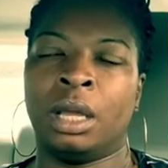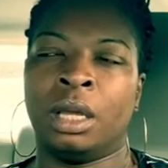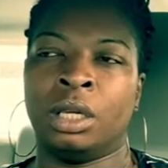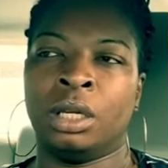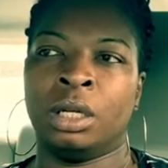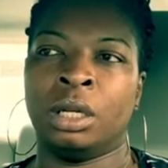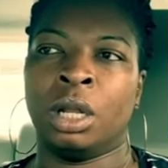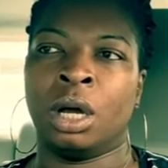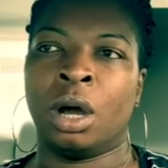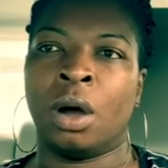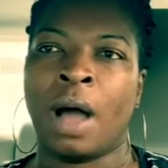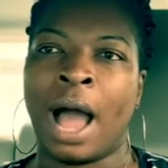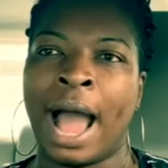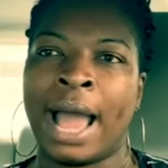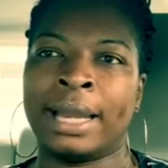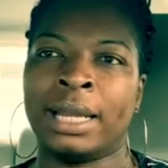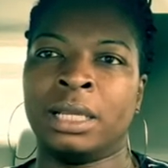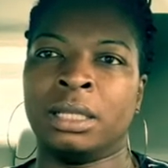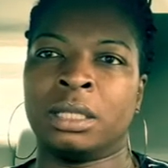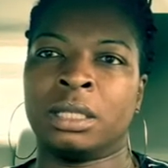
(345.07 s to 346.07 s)

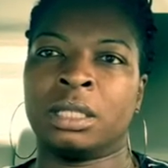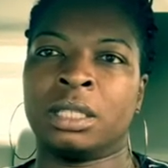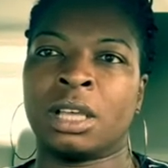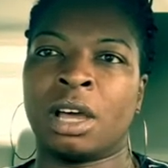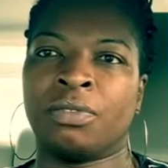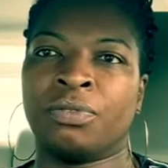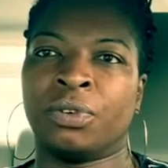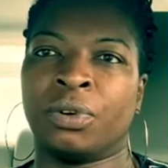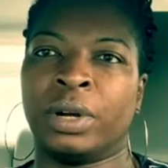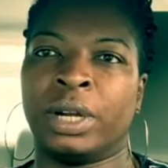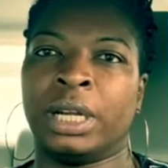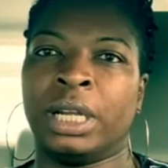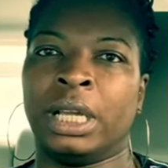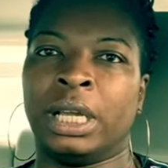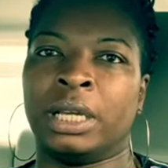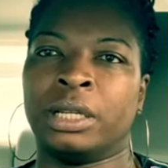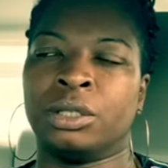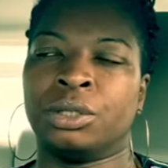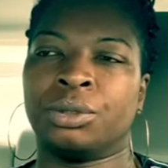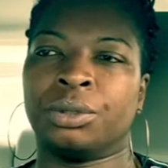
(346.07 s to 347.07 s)
I didn't suffer any
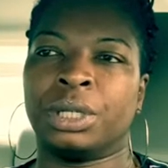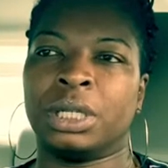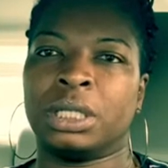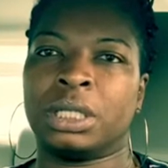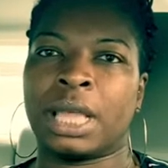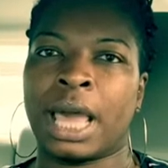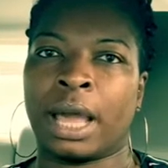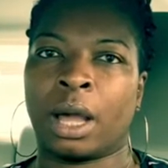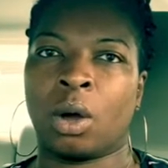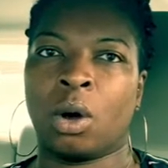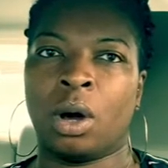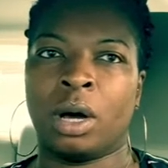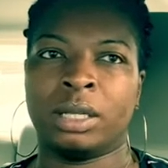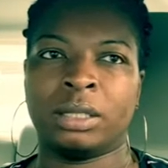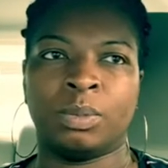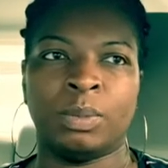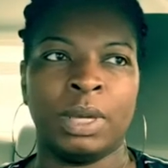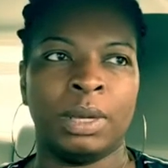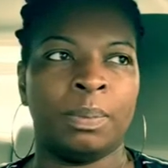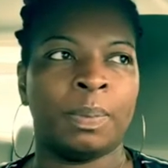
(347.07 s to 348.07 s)
injuries that
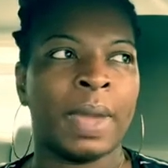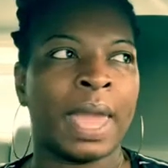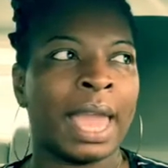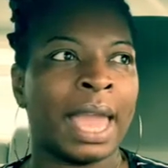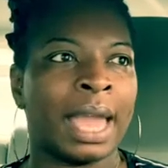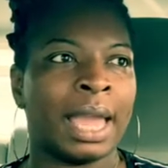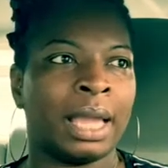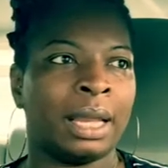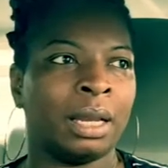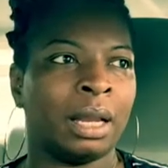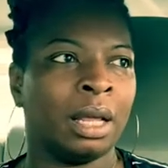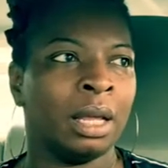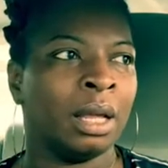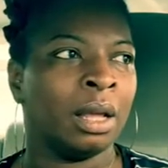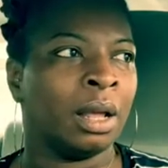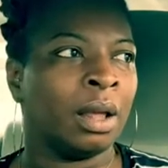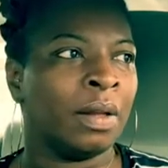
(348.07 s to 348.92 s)
caused me pain